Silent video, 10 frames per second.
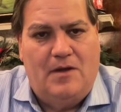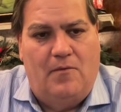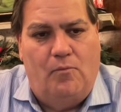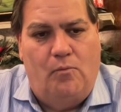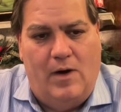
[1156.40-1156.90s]

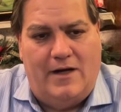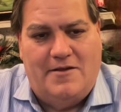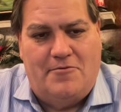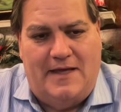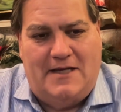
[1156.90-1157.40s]
One of
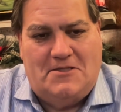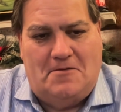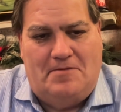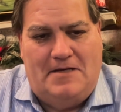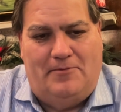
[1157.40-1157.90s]
the things
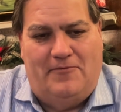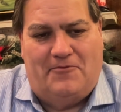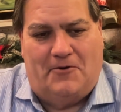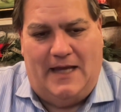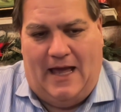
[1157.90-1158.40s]
that people
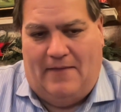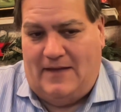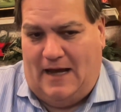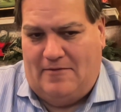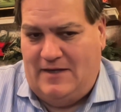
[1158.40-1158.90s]
forget,
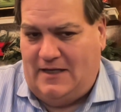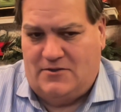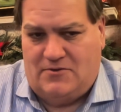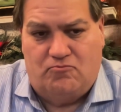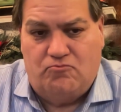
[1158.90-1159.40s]
I think,
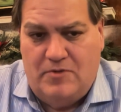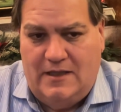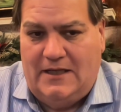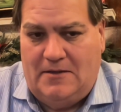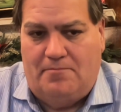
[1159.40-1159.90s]
is
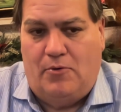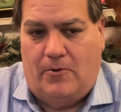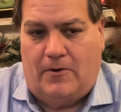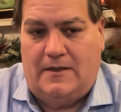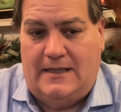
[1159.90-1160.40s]
really
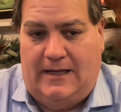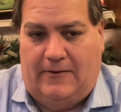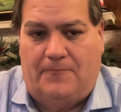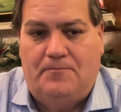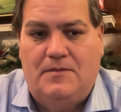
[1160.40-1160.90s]
important
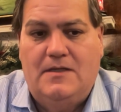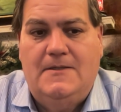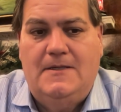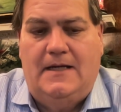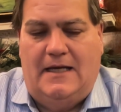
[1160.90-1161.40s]
here,
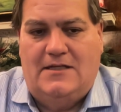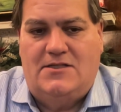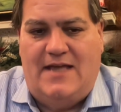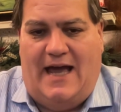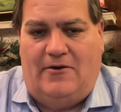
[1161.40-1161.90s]

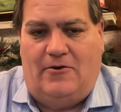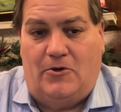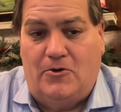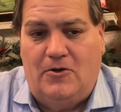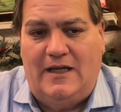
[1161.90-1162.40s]
is that
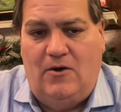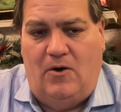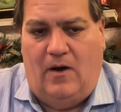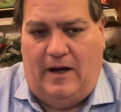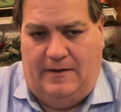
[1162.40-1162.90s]
early
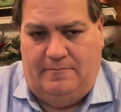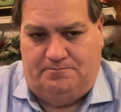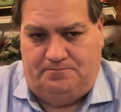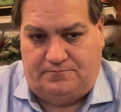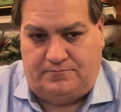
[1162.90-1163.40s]
on,
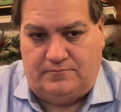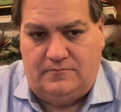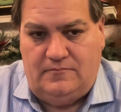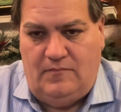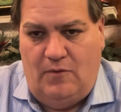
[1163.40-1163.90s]

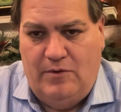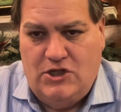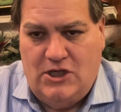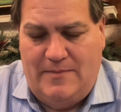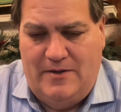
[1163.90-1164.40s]
when
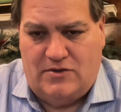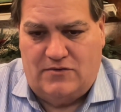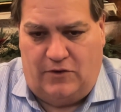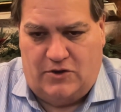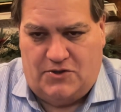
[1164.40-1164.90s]
Jimmy was
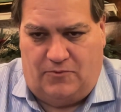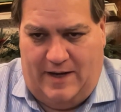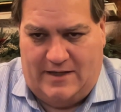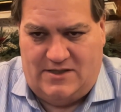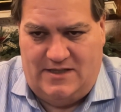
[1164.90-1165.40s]
first
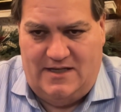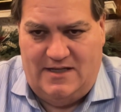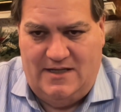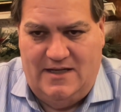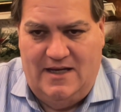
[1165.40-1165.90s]
arrested,
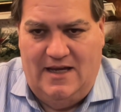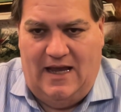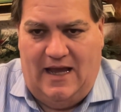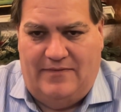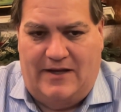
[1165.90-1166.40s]

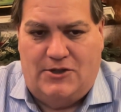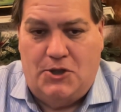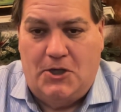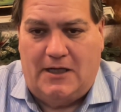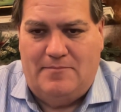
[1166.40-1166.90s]
they
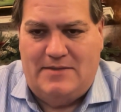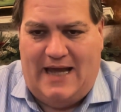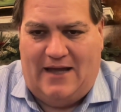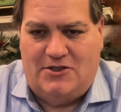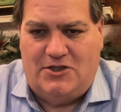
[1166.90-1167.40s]
took him
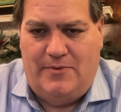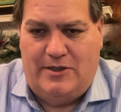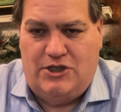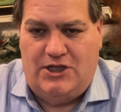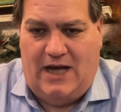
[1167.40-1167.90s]
down to
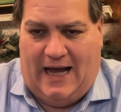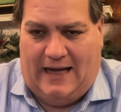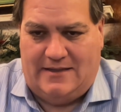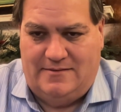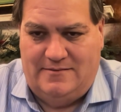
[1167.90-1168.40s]
his yacht